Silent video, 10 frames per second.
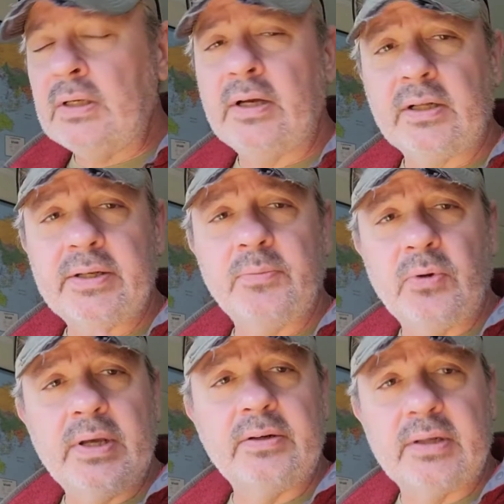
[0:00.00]
luckily I'm a
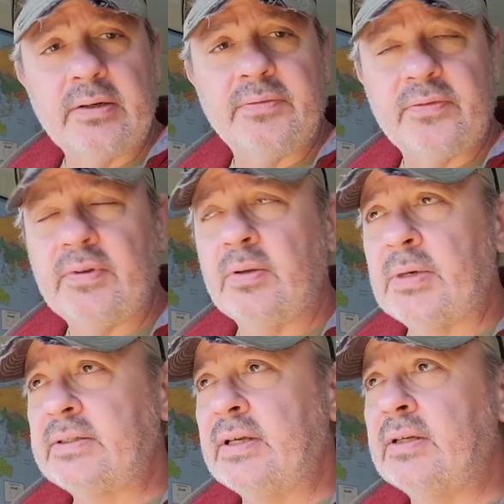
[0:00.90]
writer and I don't have to fill up
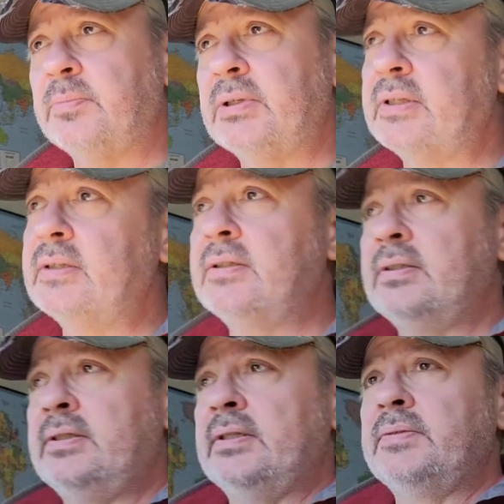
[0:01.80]
my tank, but
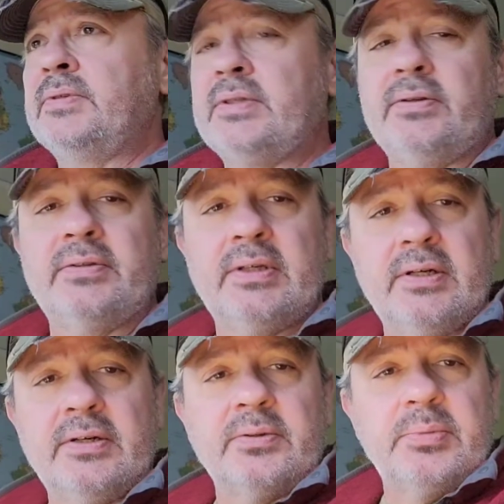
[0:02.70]
still thinking
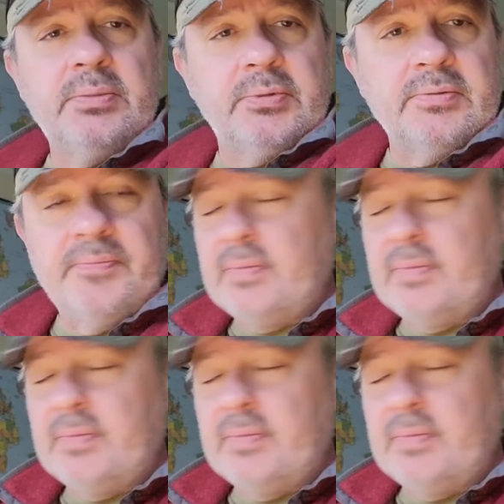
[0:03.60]
of other people.